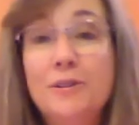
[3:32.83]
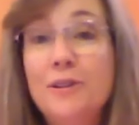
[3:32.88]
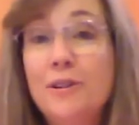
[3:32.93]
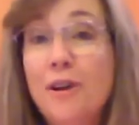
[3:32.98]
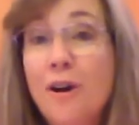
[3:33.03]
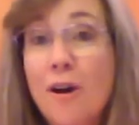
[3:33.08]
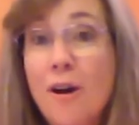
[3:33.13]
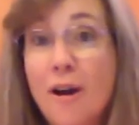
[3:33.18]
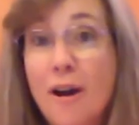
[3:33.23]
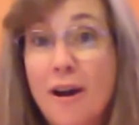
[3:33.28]

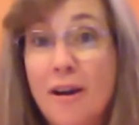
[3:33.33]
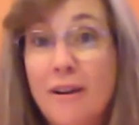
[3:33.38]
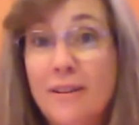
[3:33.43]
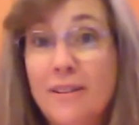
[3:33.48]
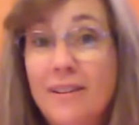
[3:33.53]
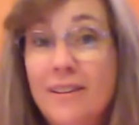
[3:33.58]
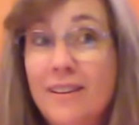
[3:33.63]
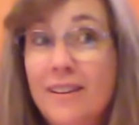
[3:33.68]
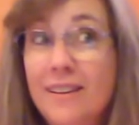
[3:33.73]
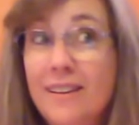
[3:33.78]

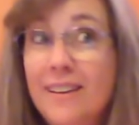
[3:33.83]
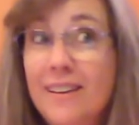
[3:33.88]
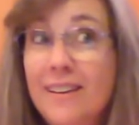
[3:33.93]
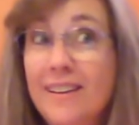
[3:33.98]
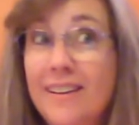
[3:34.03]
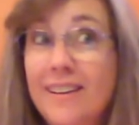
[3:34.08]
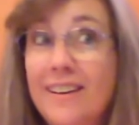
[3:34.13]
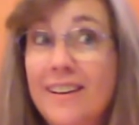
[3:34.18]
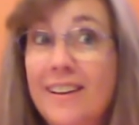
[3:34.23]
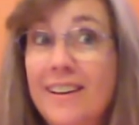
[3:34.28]
yard,
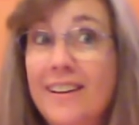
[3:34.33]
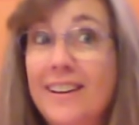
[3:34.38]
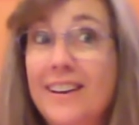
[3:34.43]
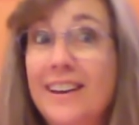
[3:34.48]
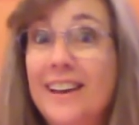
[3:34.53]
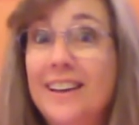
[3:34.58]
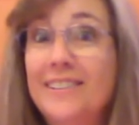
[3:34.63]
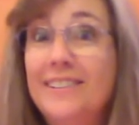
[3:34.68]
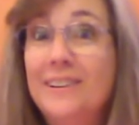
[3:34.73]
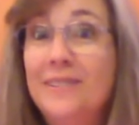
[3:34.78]
are you
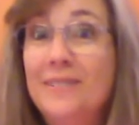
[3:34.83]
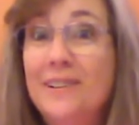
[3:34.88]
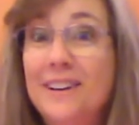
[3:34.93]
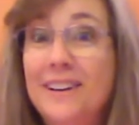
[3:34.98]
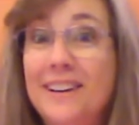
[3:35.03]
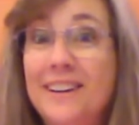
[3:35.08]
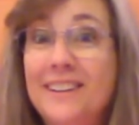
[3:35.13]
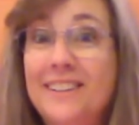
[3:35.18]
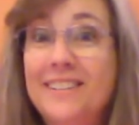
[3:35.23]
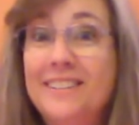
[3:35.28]
guessing what
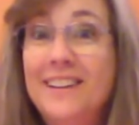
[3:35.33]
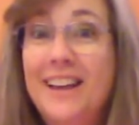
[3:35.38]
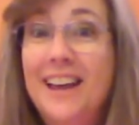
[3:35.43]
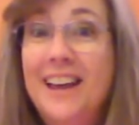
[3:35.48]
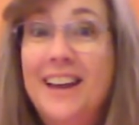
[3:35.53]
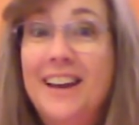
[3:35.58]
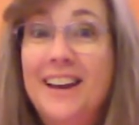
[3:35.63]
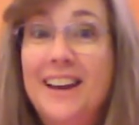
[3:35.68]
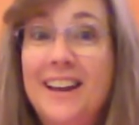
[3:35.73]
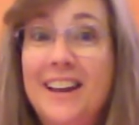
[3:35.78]
it is
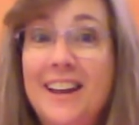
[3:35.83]
yet?